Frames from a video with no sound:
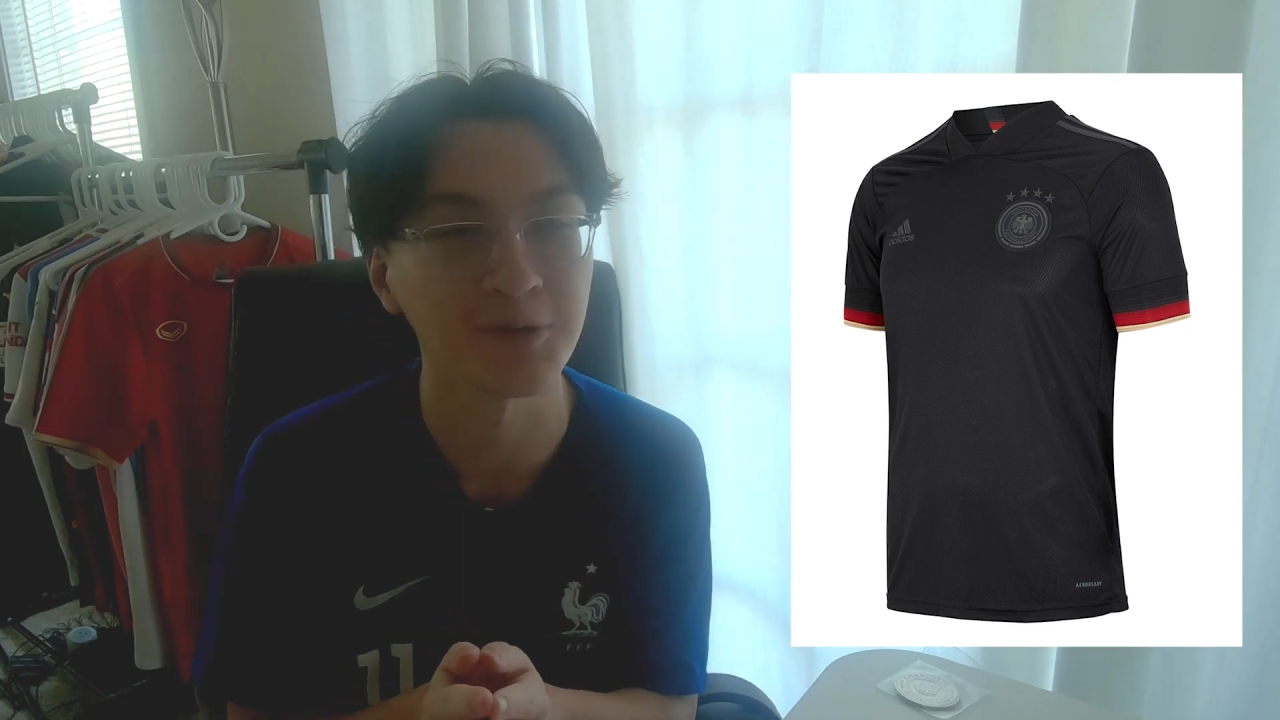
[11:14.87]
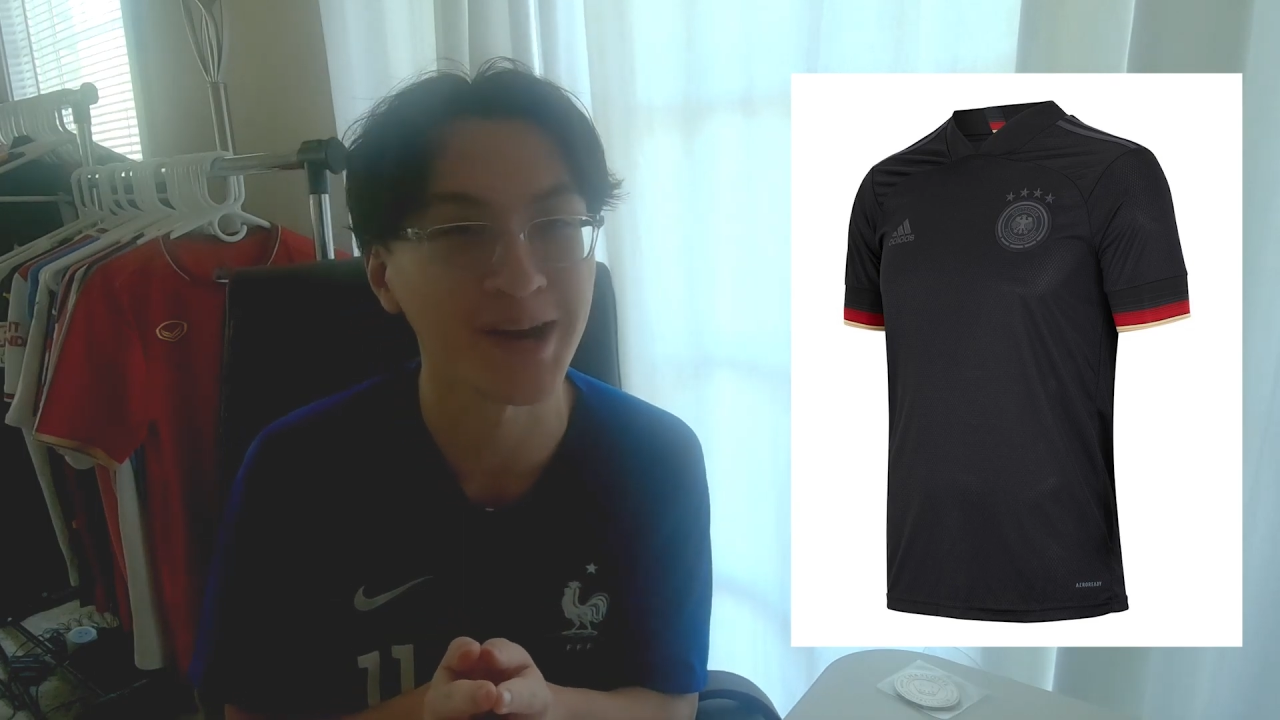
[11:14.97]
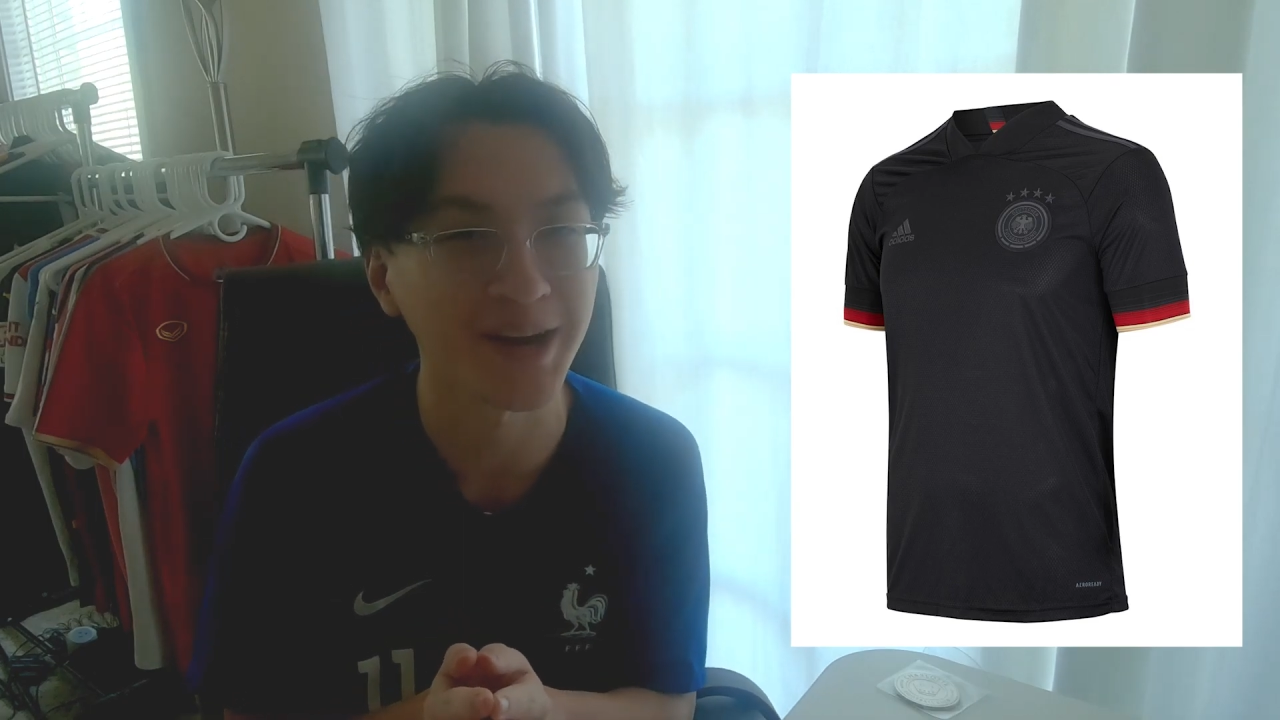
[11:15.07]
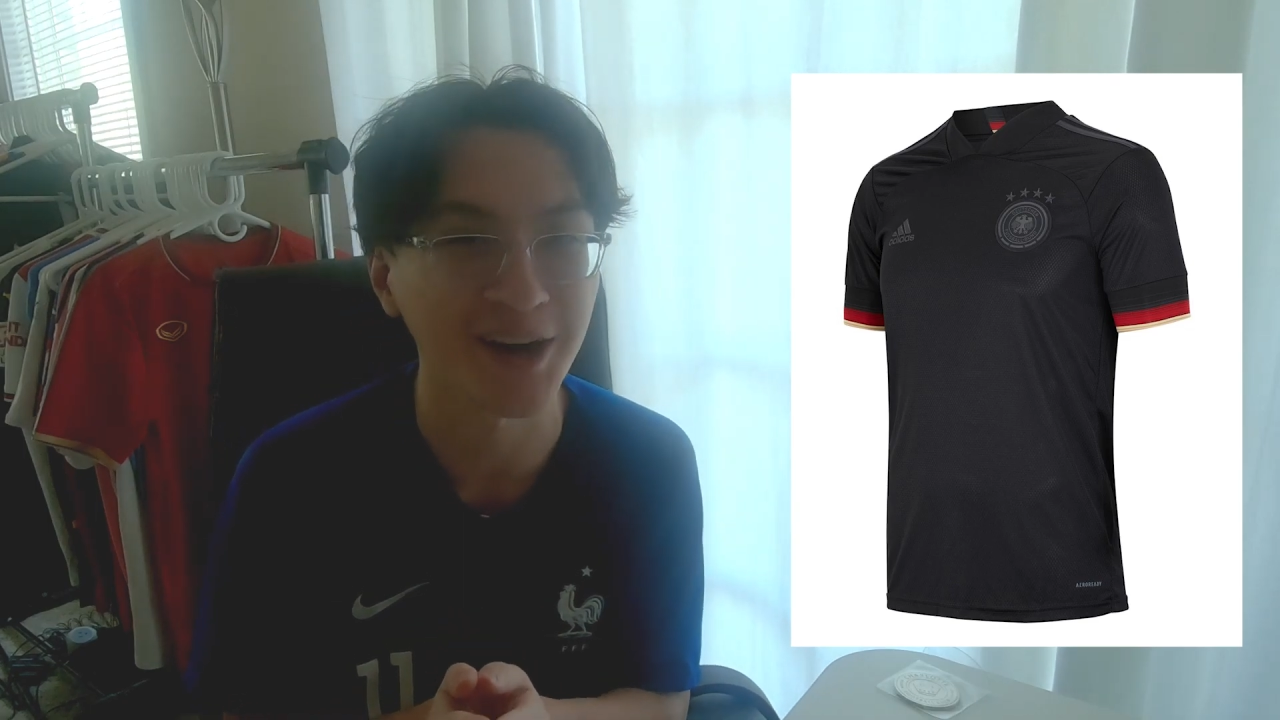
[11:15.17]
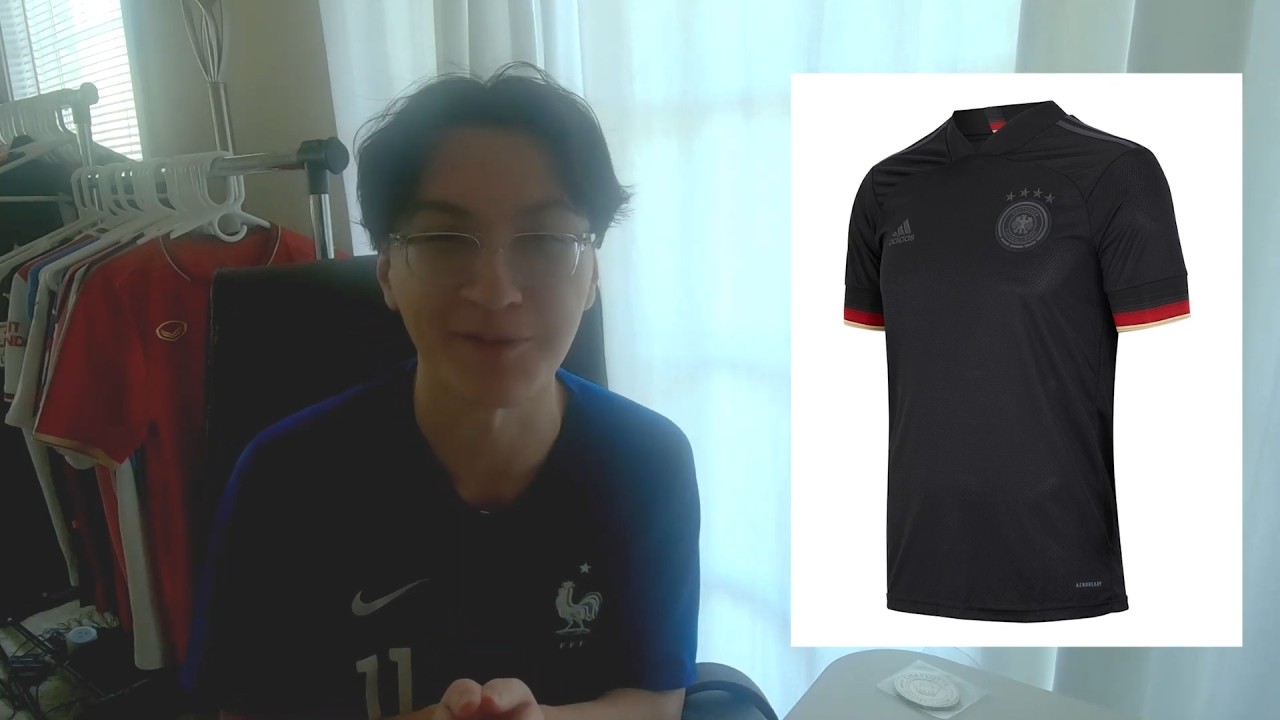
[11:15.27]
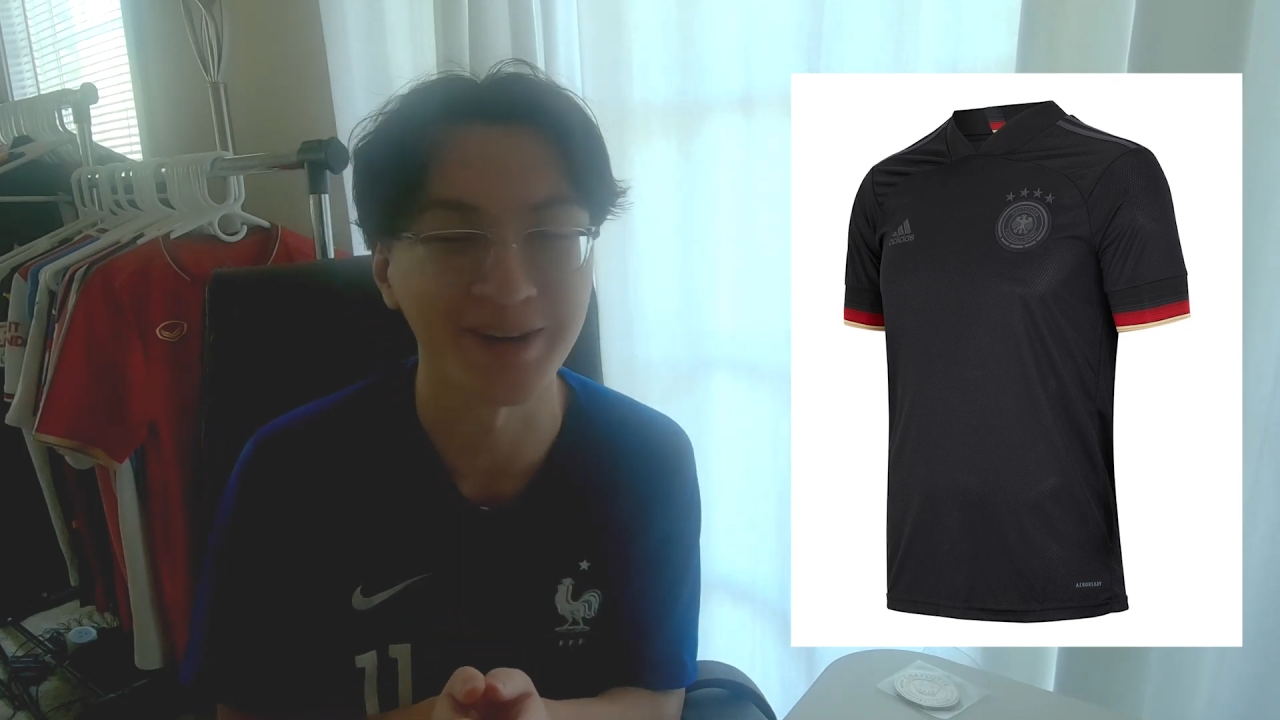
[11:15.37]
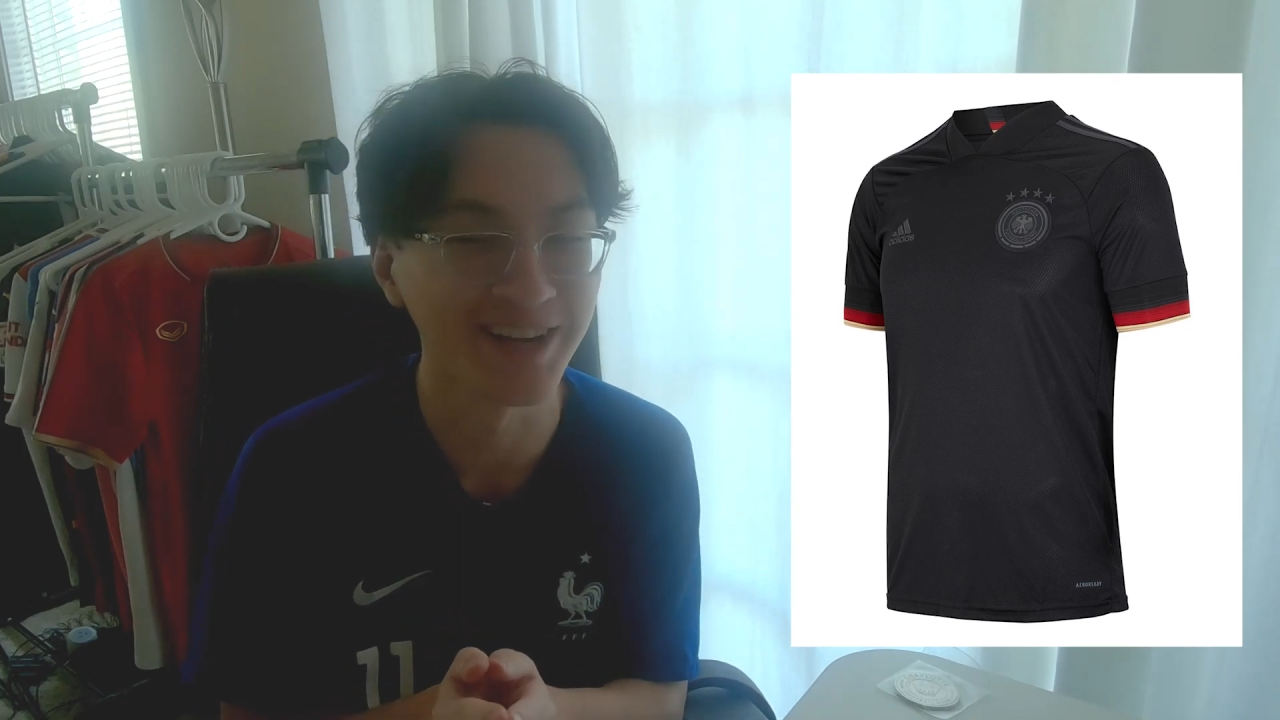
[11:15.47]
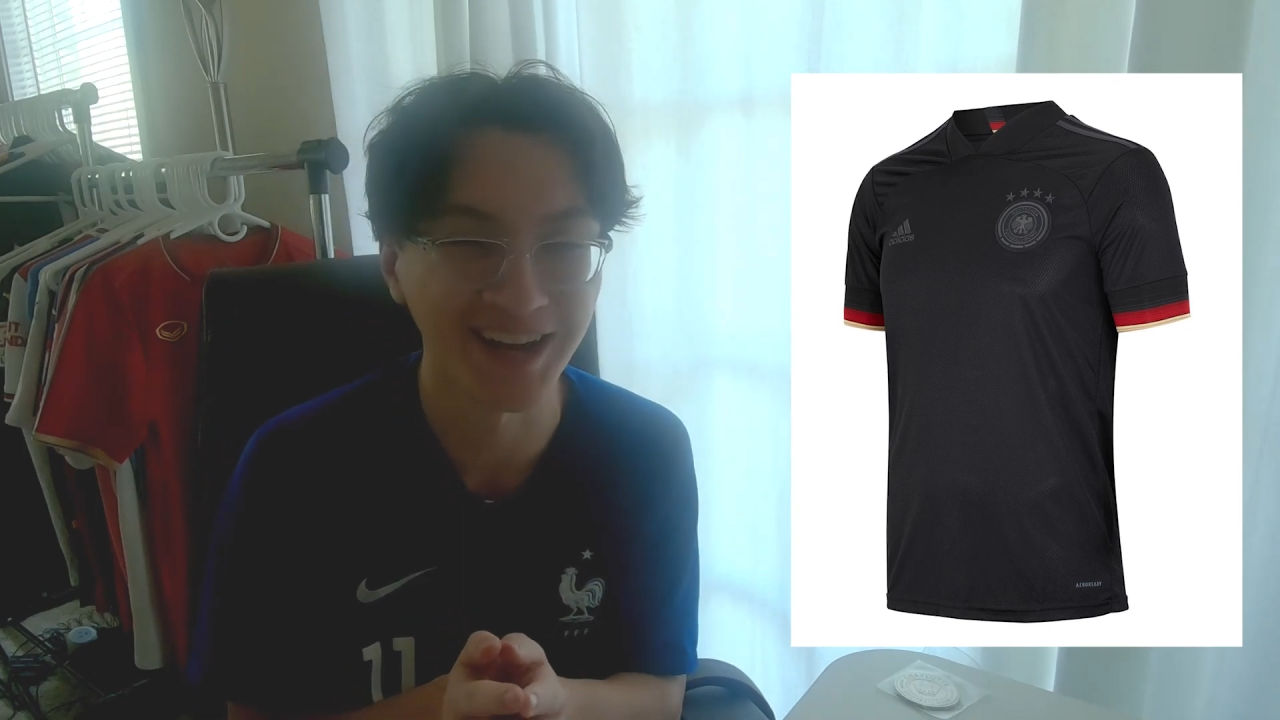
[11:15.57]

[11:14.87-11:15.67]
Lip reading: right now, but